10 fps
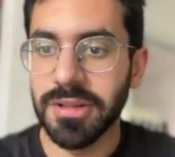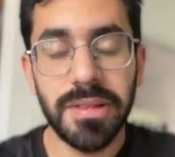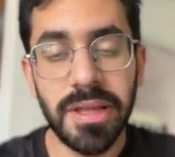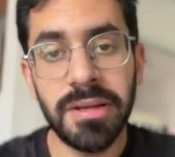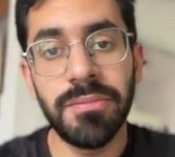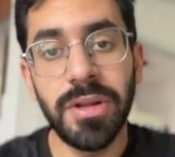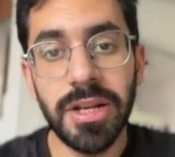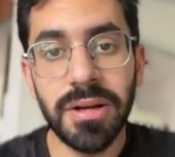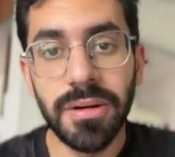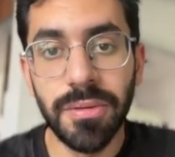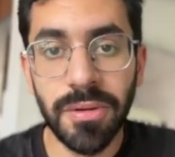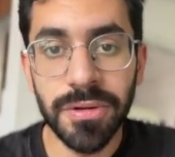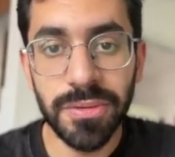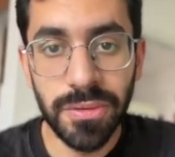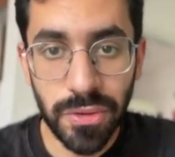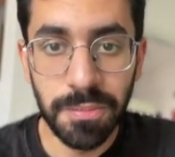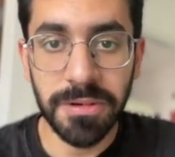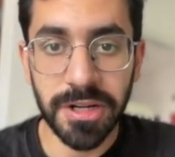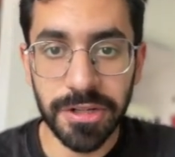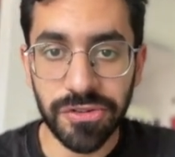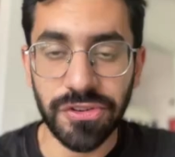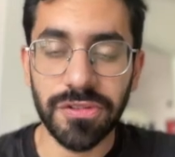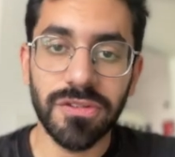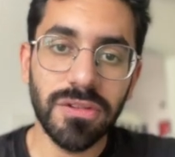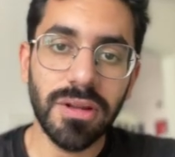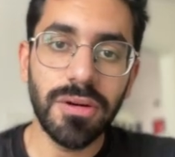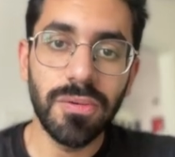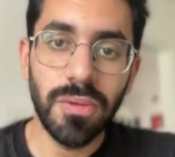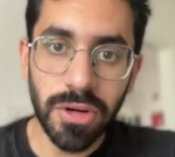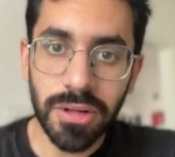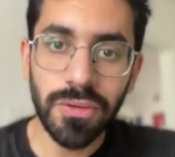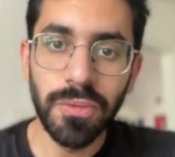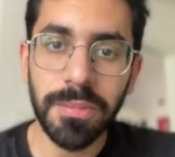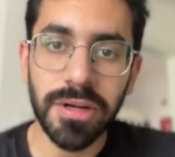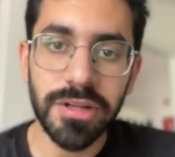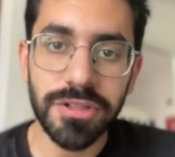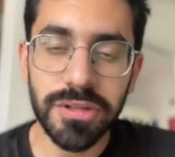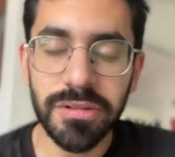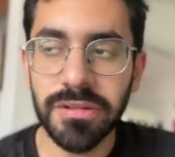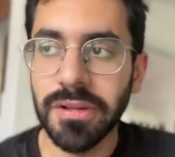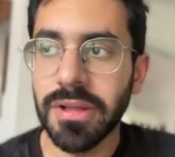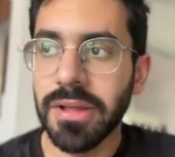Then we'll go on to loop conditions. Now, what are loop conditions?